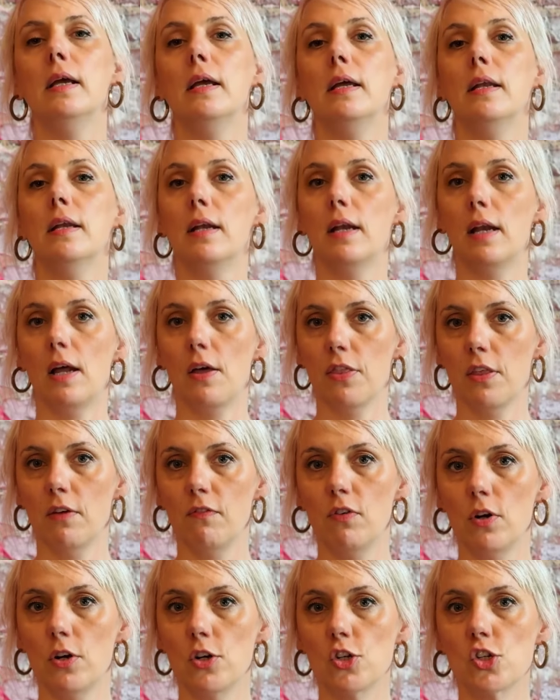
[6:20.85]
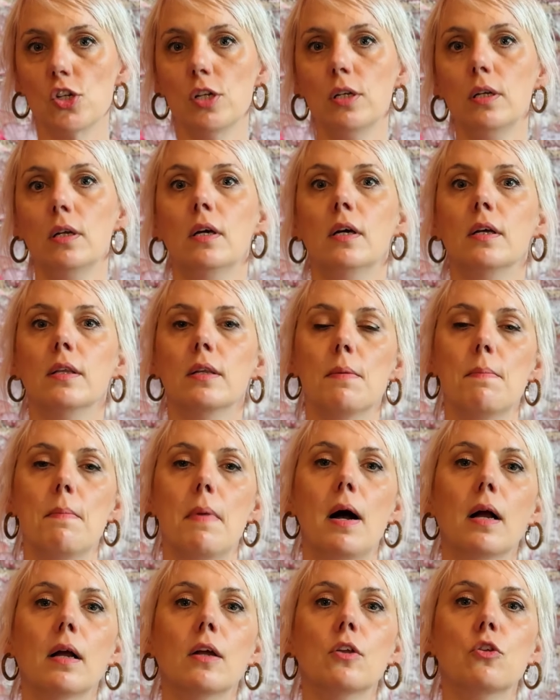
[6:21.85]
In another version, the
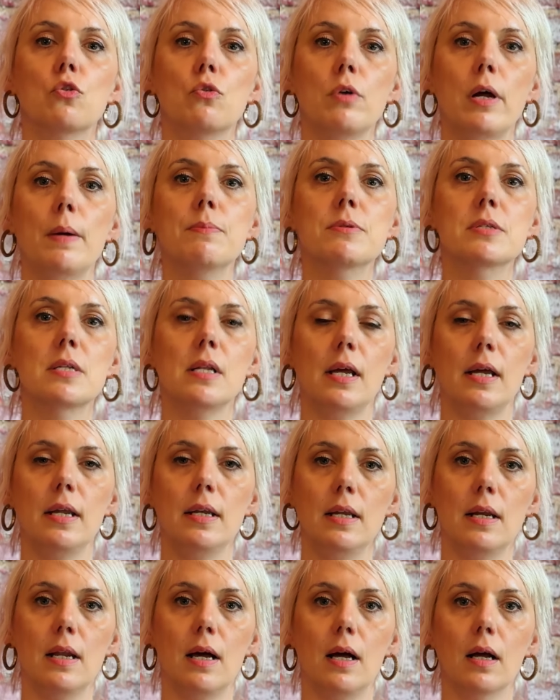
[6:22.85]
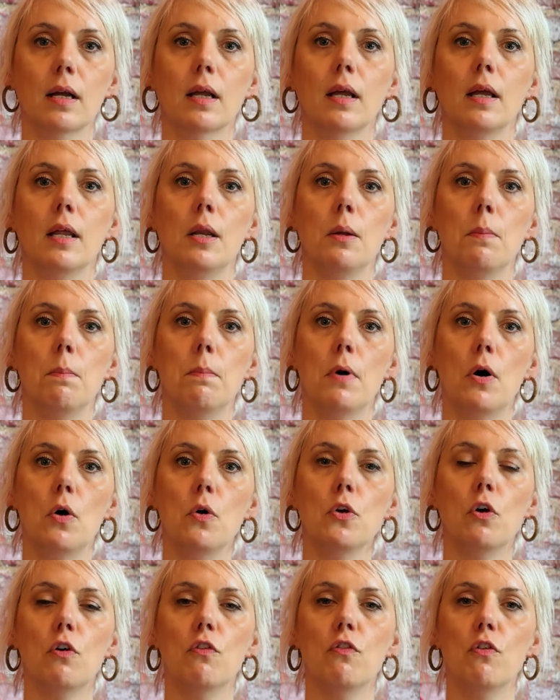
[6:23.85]
monk traps Lady Nak in the
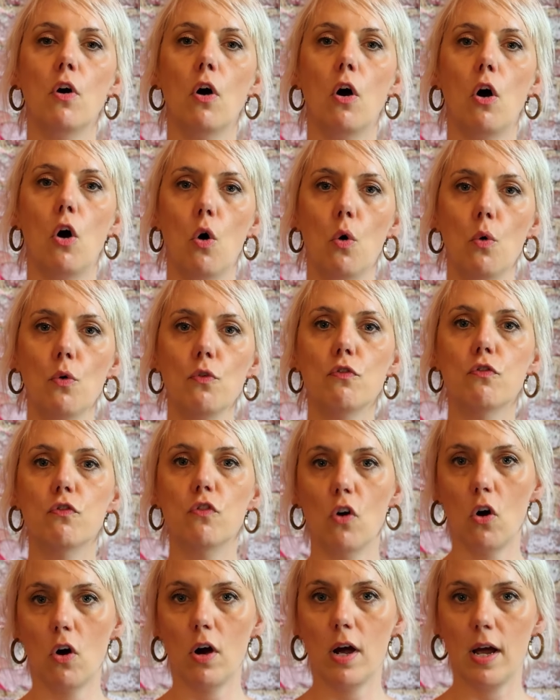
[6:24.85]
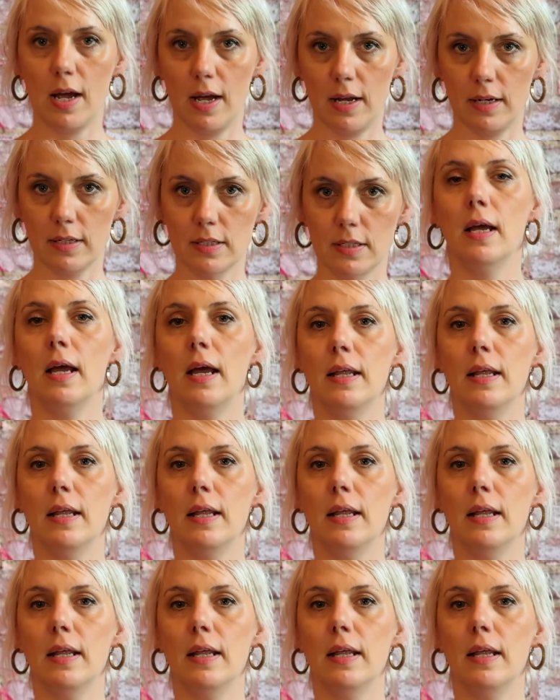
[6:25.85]
bone of her own forehead,